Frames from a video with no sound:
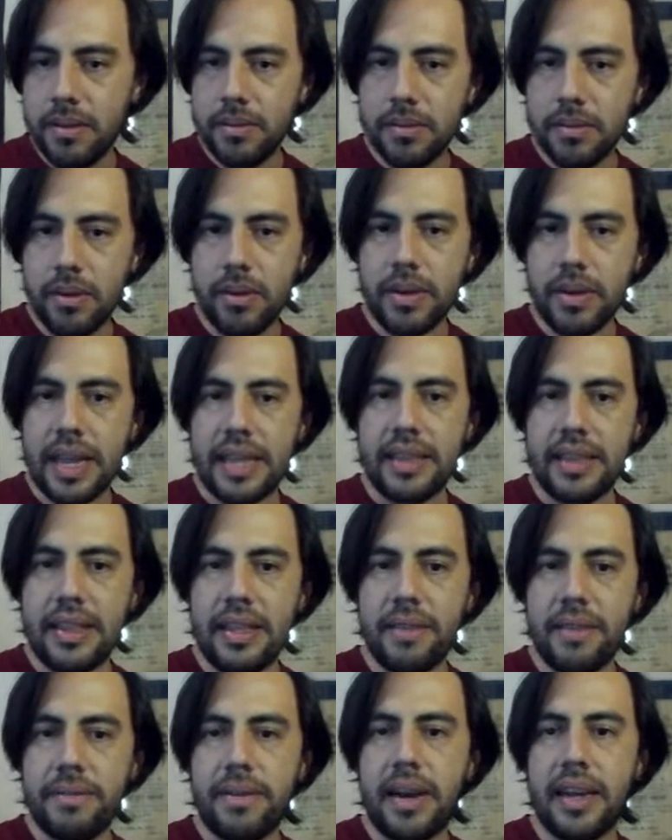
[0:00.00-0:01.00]
Okay,
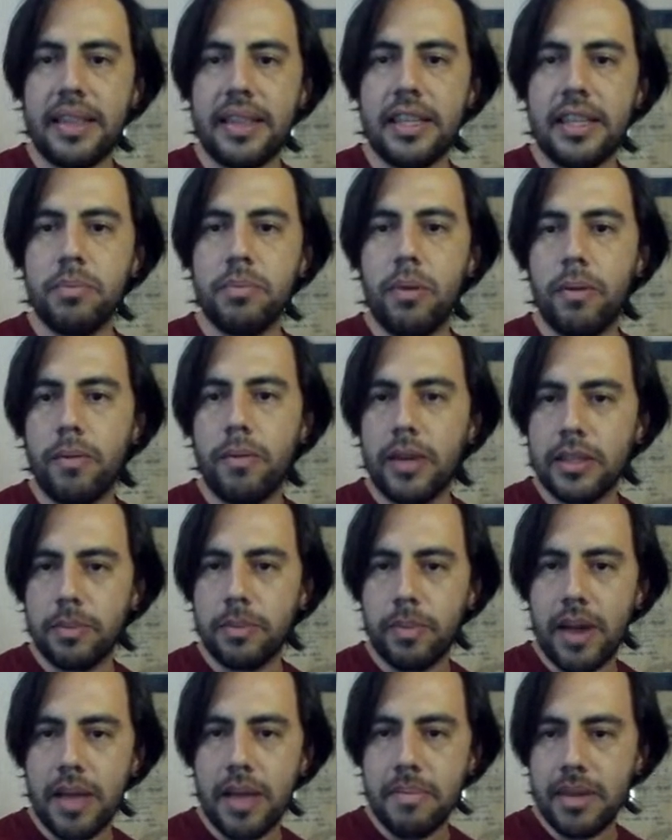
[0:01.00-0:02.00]
d5. This move was
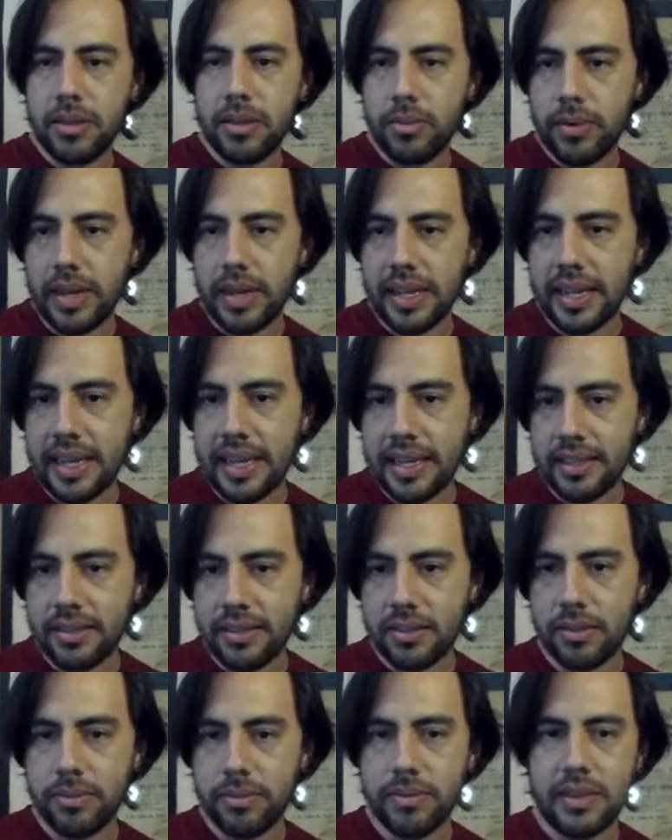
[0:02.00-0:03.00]
premature, I
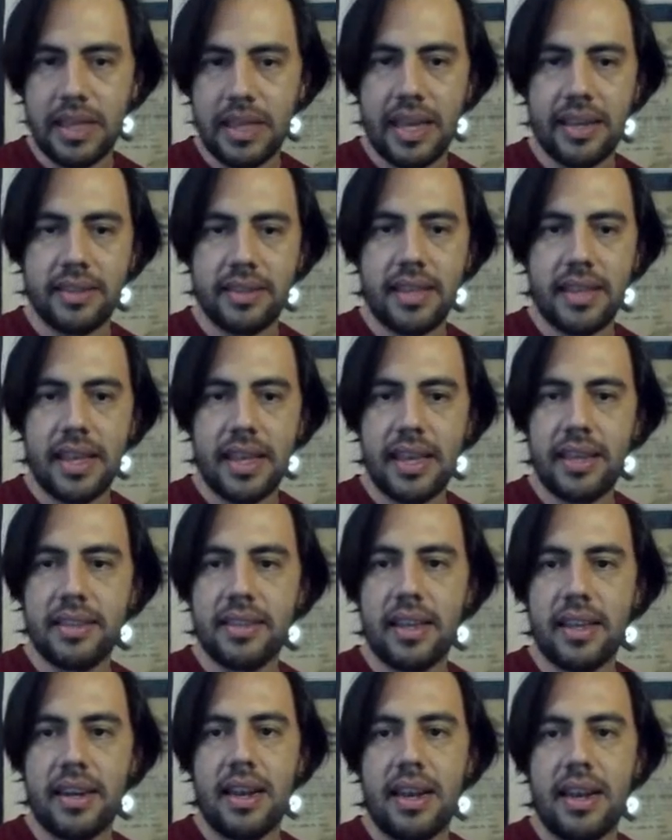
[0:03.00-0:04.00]
guess. Takes,
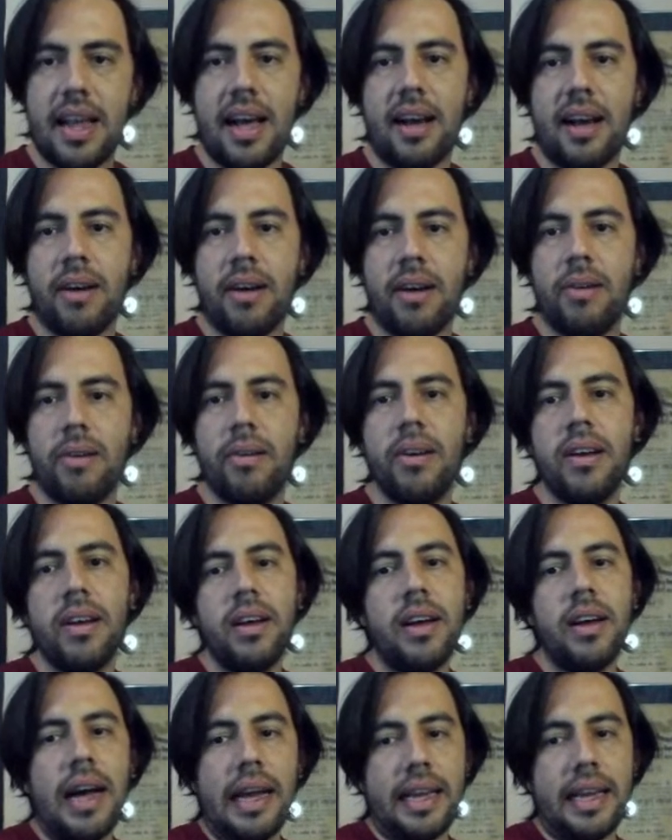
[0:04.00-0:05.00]
and now
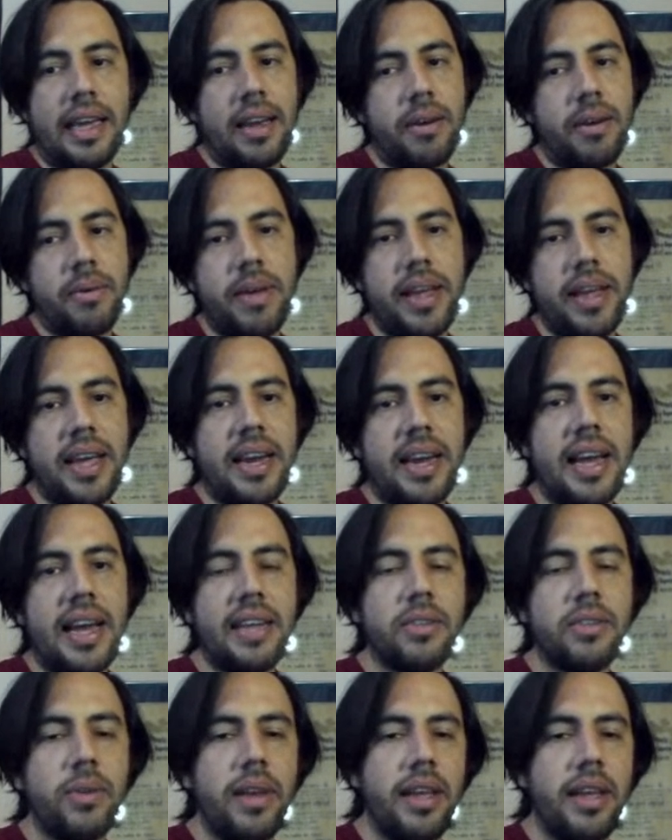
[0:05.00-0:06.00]
I can create an
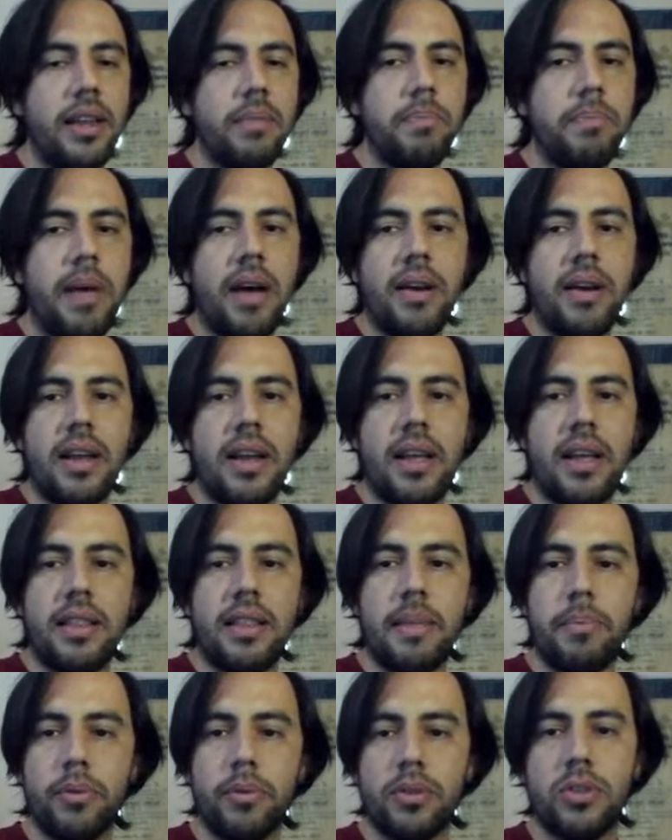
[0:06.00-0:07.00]
isolated pawn, and the
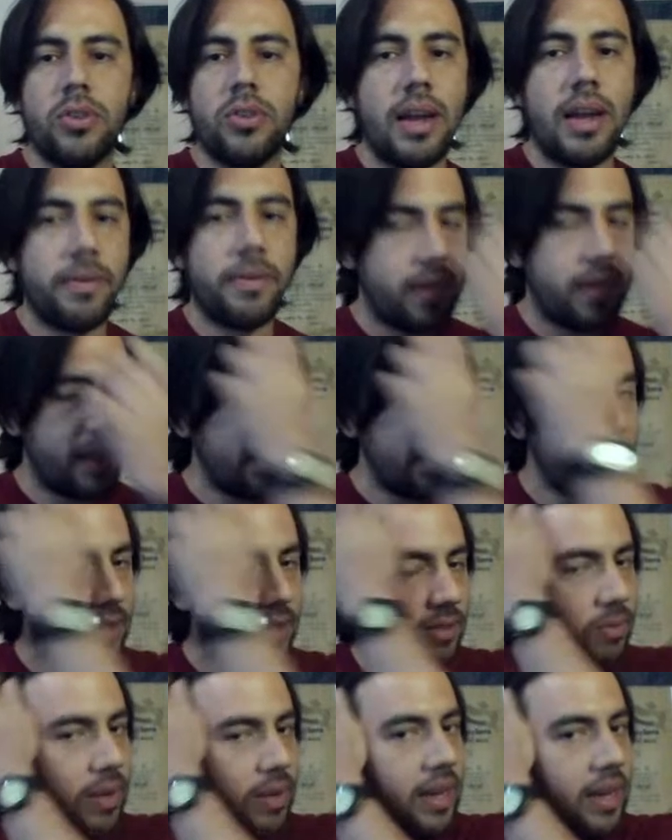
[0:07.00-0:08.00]
position after this
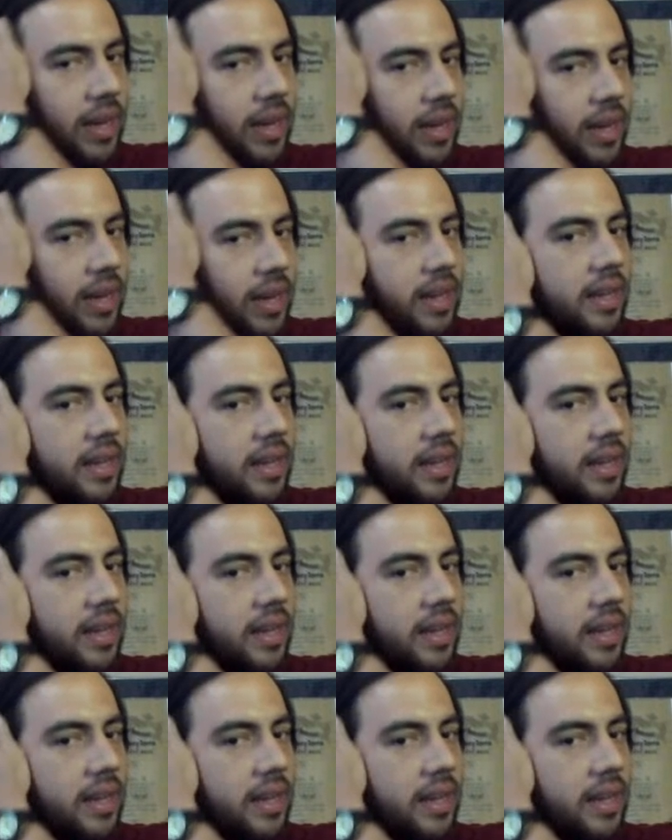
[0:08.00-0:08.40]
is really